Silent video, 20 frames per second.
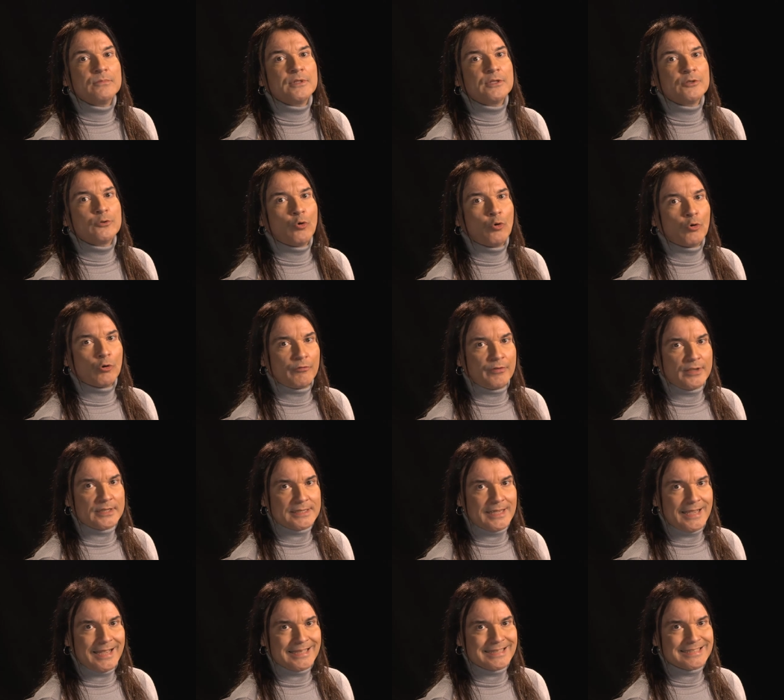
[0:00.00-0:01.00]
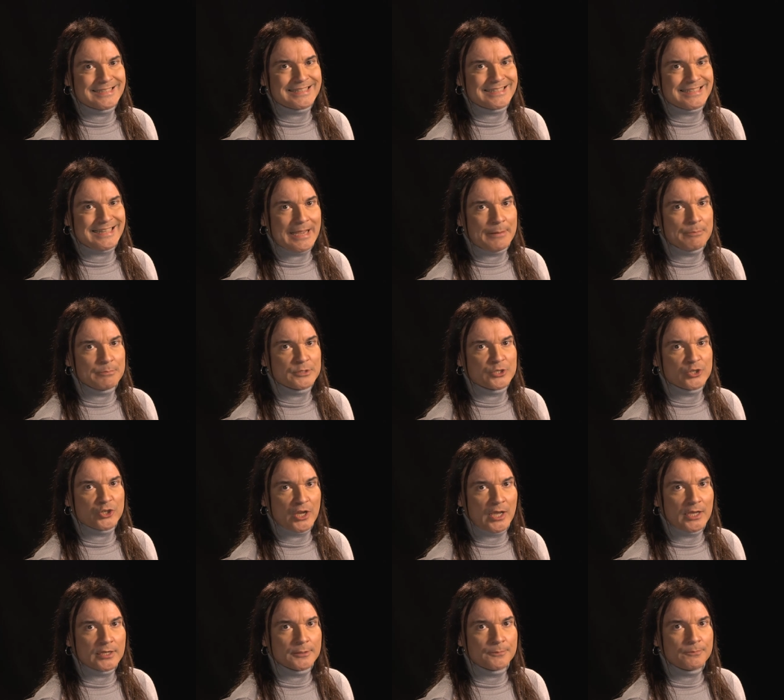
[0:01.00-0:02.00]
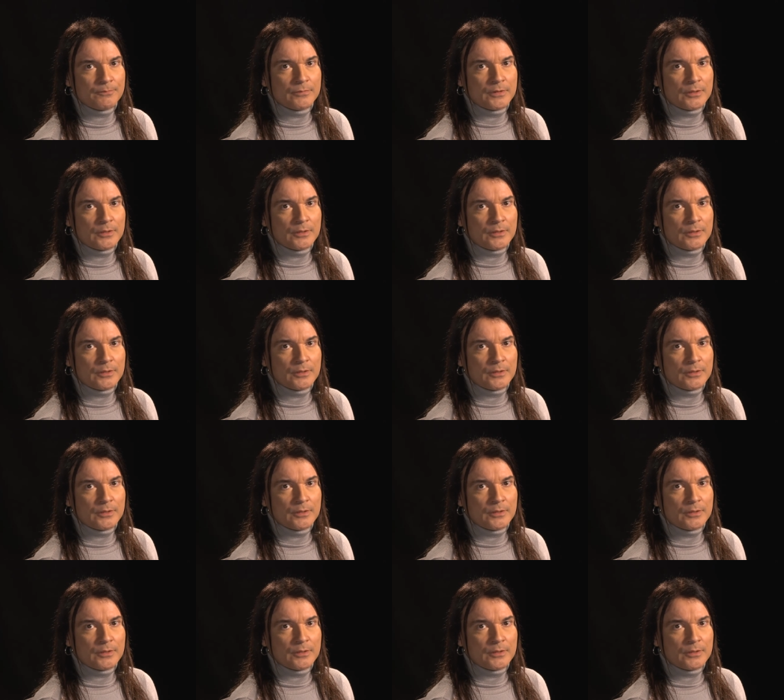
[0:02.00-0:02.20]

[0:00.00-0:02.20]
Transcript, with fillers: The door of his head slams shut.